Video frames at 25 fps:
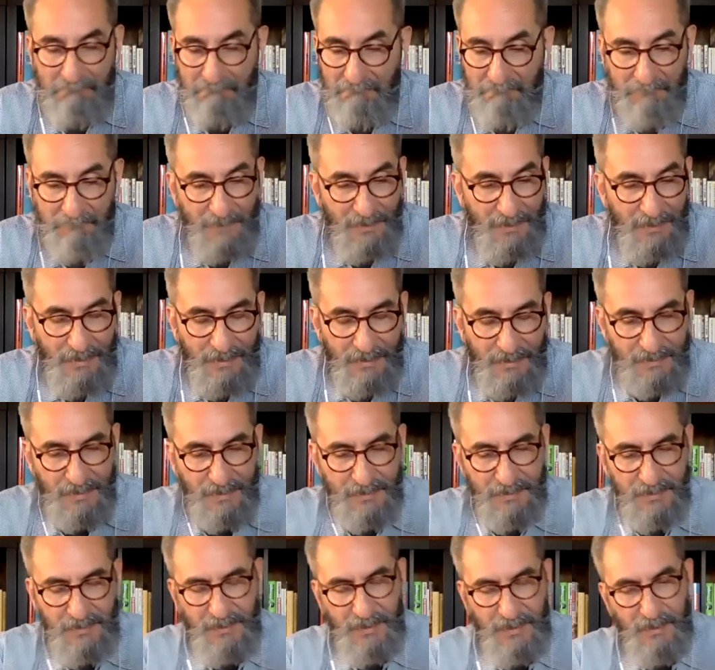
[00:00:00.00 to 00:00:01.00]
Mm-hmm.
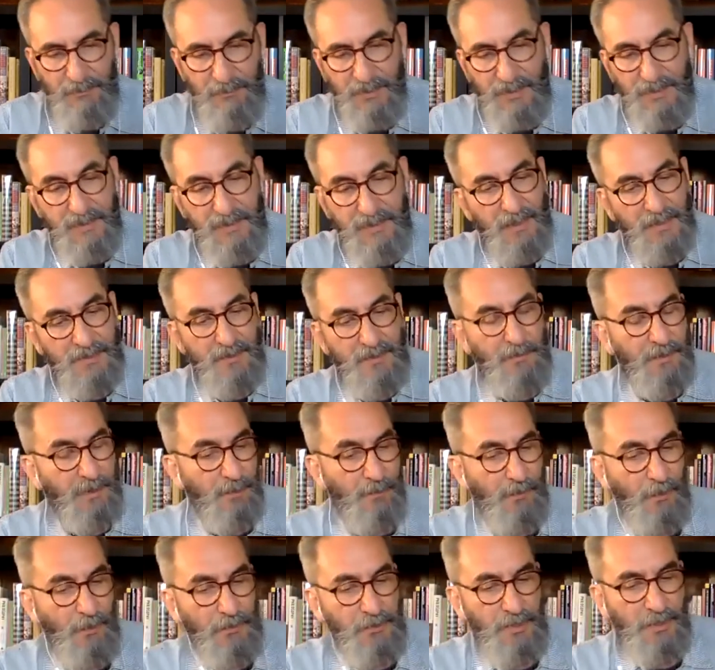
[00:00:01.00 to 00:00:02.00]
Since he had been dead to me
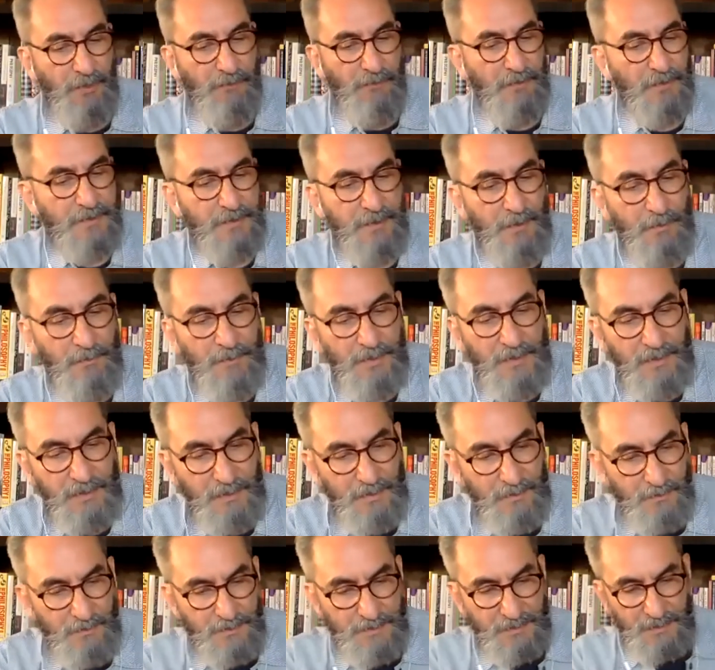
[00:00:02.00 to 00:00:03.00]
emotionally for so many
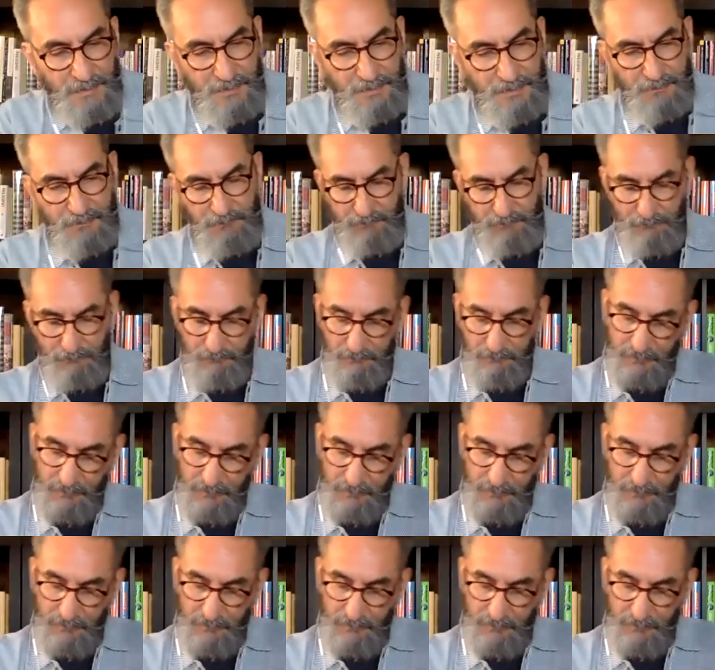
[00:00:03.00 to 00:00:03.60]
years, his,